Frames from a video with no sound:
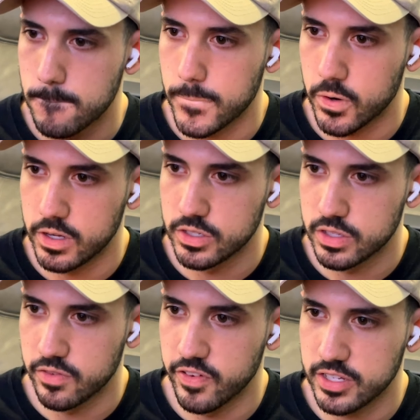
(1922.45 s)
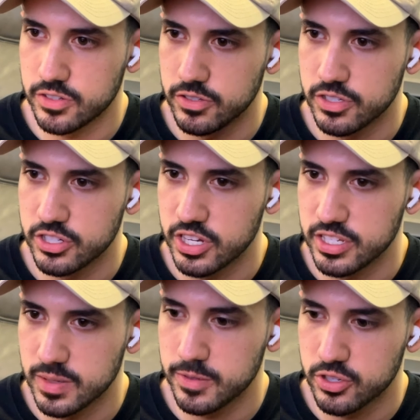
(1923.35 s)
They're all just the vessels and she
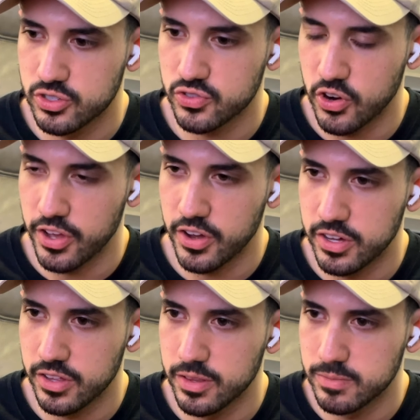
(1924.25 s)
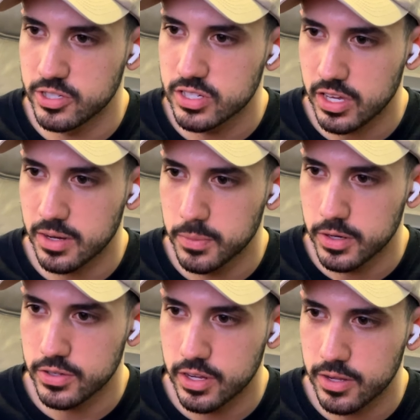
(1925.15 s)
ends up destroying all of them, just like your
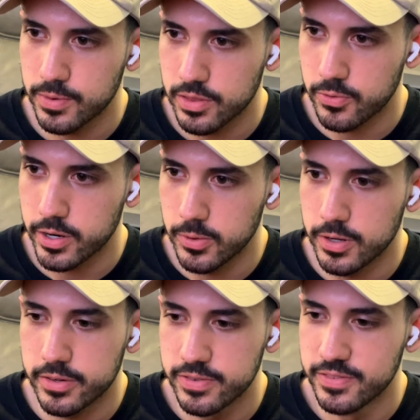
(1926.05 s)
mother did with the real one.